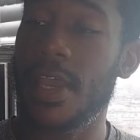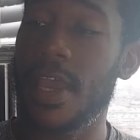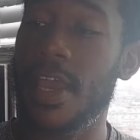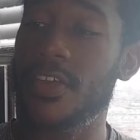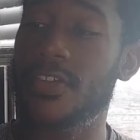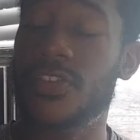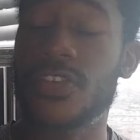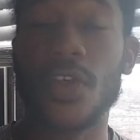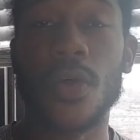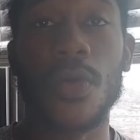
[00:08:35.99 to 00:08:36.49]

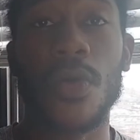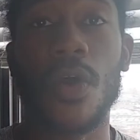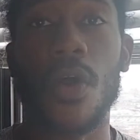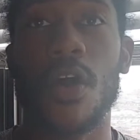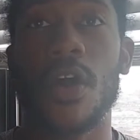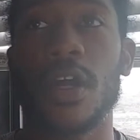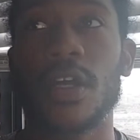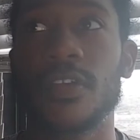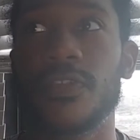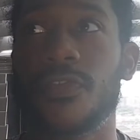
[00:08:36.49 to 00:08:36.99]
it's so
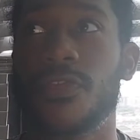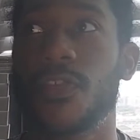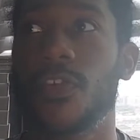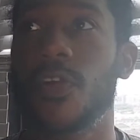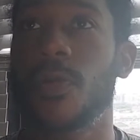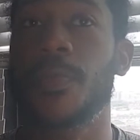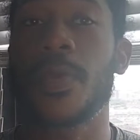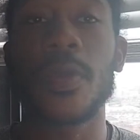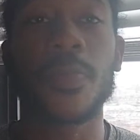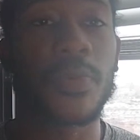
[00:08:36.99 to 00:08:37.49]
hard
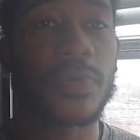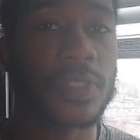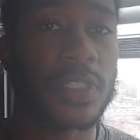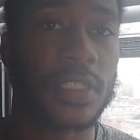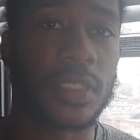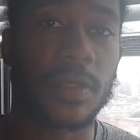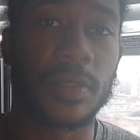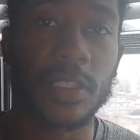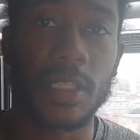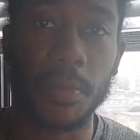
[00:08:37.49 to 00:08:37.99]
for people
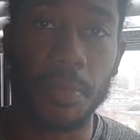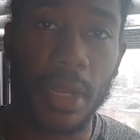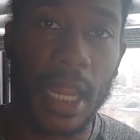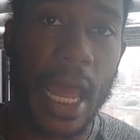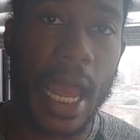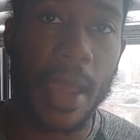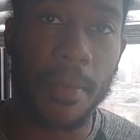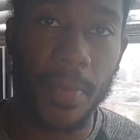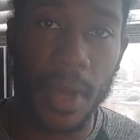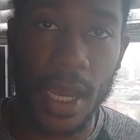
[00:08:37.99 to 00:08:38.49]
to
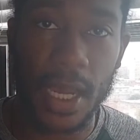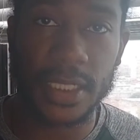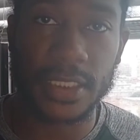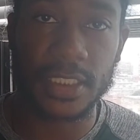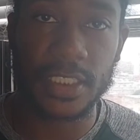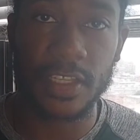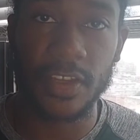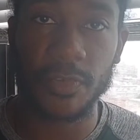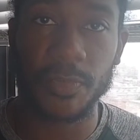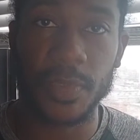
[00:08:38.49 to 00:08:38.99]
blind buy
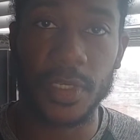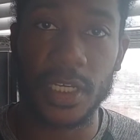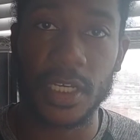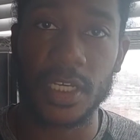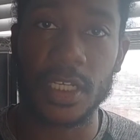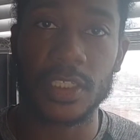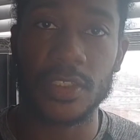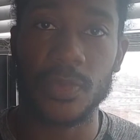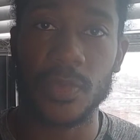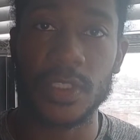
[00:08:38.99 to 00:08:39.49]
stuff,
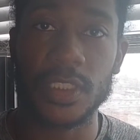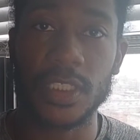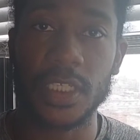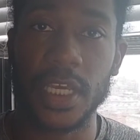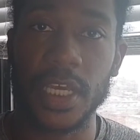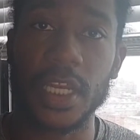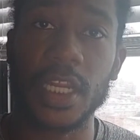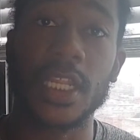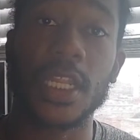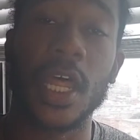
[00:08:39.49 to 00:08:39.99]
because once
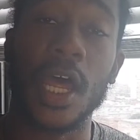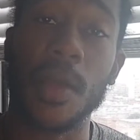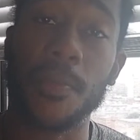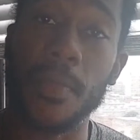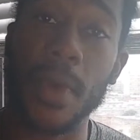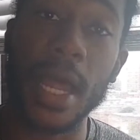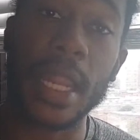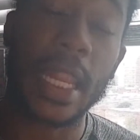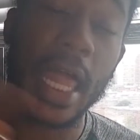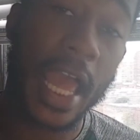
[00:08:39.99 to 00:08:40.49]
again, in
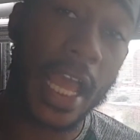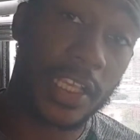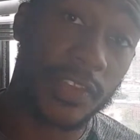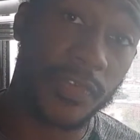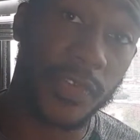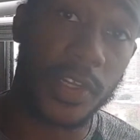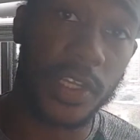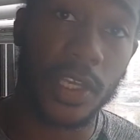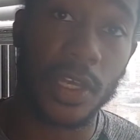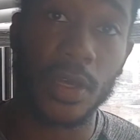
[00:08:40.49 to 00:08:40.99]
my last
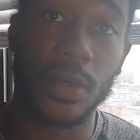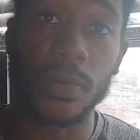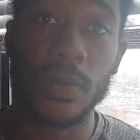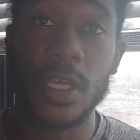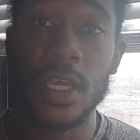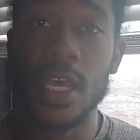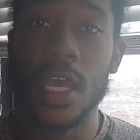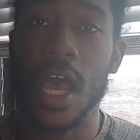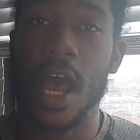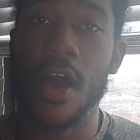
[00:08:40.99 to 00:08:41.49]
video,
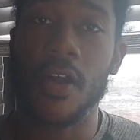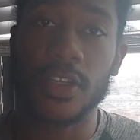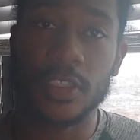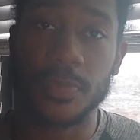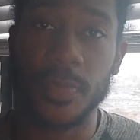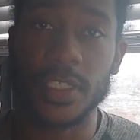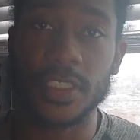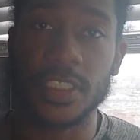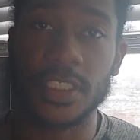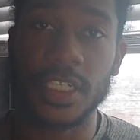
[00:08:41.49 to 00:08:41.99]
I was
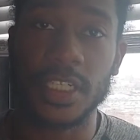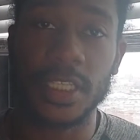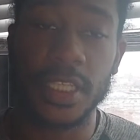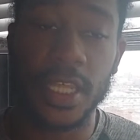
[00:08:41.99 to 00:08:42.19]
mentioning